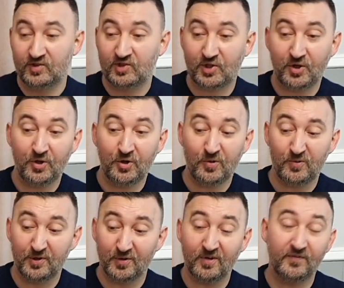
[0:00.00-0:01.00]
Two,
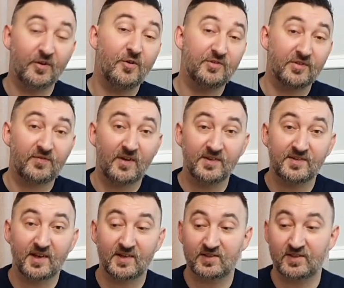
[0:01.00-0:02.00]
the reviews are
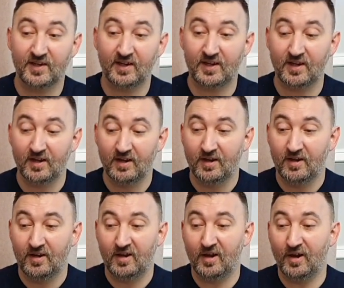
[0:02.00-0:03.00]
fantastic.
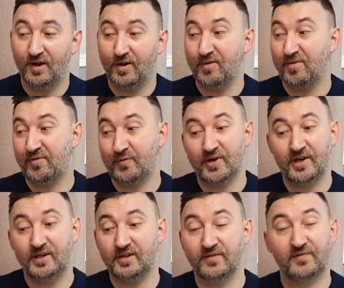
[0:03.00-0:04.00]

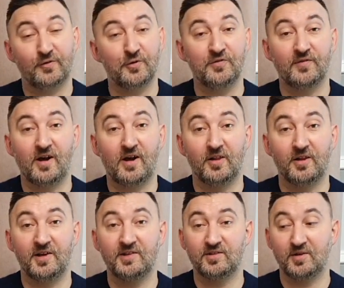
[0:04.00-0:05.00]
3,
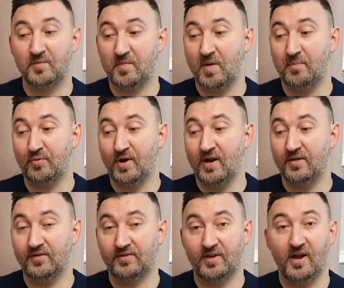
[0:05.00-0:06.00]
Fluval is a
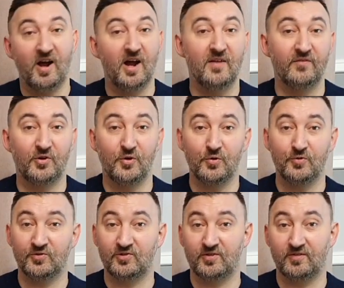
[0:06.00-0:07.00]
brand that I've
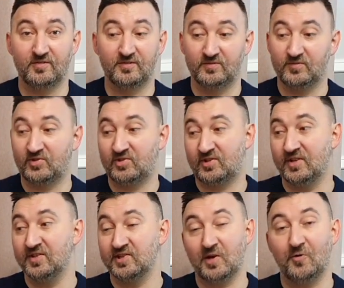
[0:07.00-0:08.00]
used
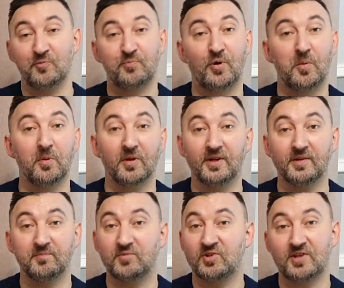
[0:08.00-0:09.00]
since I was
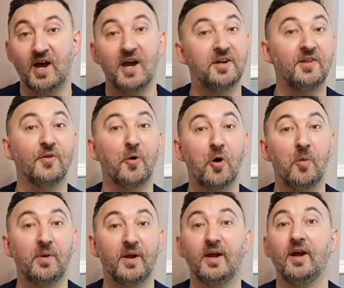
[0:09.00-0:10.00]
probably started in the
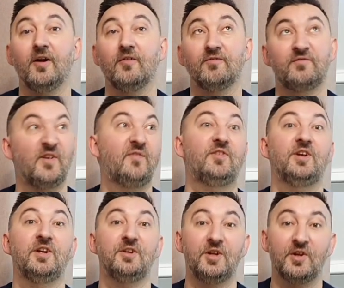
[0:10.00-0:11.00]
hobby
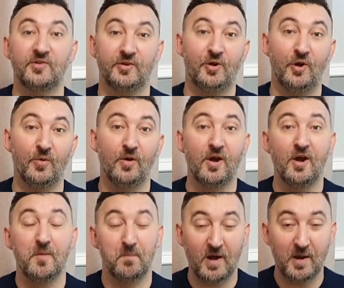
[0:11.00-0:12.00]
15 years ago.
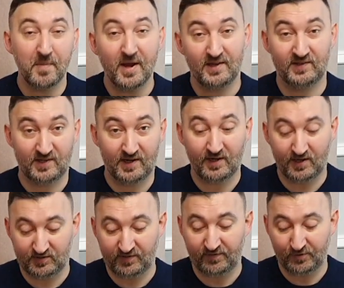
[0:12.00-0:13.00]
My main tank
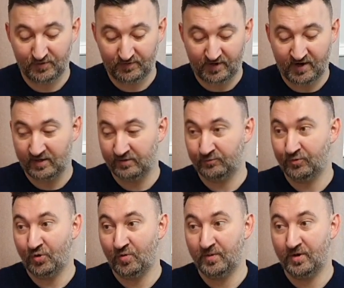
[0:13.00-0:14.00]
is a Fluval
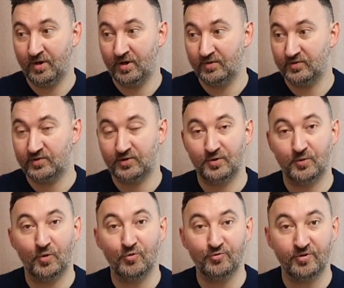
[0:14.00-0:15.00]
Roma
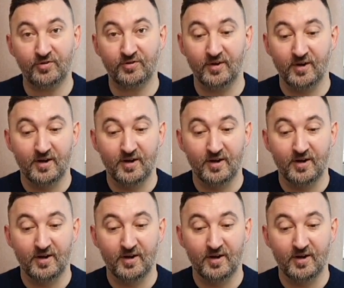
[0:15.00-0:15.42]
200.